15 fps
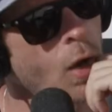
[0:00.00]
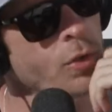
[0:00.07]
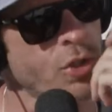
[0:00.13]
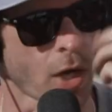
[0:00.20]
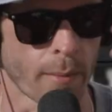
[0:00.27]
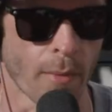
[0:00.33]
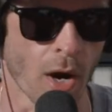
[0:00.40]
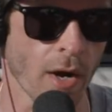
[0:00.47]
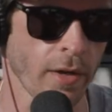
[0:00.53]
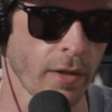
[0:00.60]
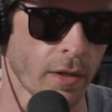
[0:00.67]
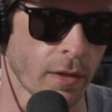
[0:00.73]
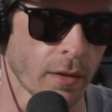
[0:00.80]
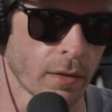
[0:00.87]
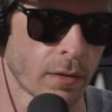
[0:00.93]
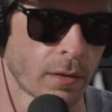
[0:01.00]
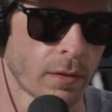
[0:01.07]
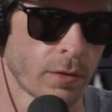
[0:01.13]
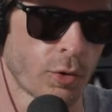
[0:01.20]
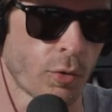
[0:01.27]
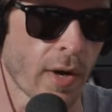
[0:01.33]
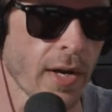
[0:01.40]
Yeah. Oh, John Minor. Oh,
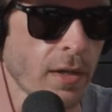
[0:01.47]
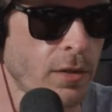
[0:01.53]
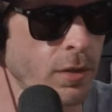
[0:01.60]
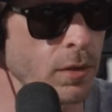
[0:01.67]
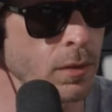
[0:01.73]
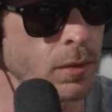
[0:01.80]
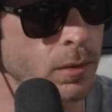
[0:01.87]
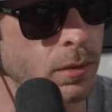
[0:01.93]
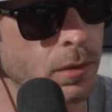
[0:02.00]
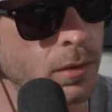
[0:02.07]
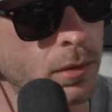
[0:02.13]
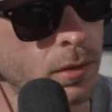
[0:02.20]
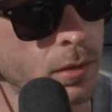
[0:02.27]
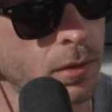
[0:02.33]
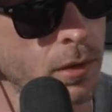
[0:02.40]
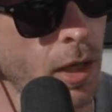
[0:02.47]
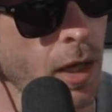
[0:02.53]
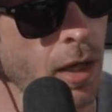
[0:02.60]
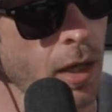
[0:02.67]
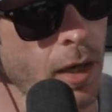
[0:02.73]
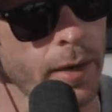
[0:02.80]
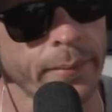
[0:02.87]
wow. Great dude. Yeah. Right.
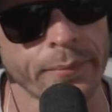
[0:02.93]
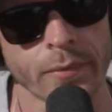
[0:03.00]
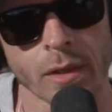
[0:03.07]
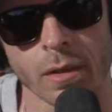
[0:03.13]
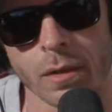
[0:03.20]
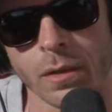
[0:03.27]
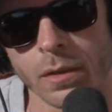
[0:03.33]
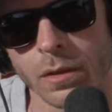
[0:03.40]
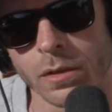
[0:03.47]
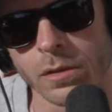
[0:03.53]
Yeah. Mm-hmm.